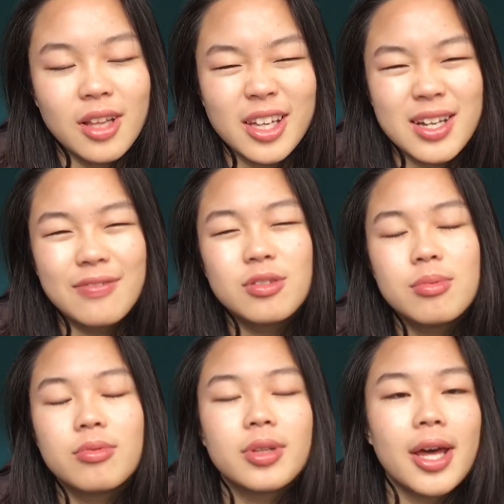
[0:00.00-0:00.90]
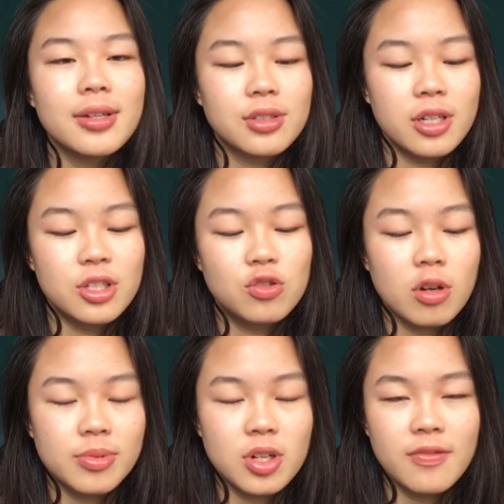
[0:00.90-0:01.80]
like comfortable with that, so I just
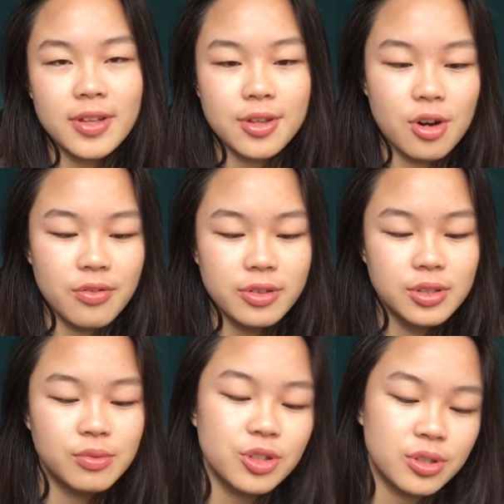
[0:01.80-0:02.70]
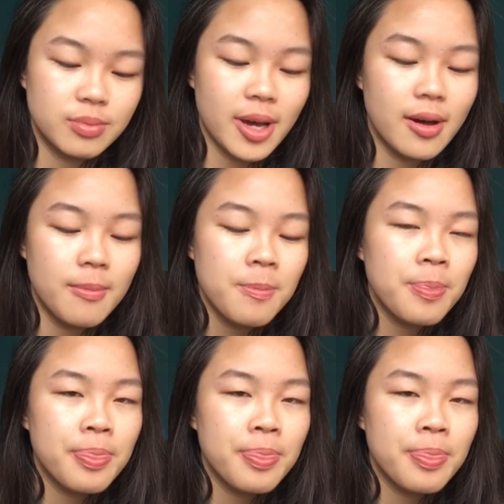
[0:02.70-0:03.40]
dropped it off at their office, which is about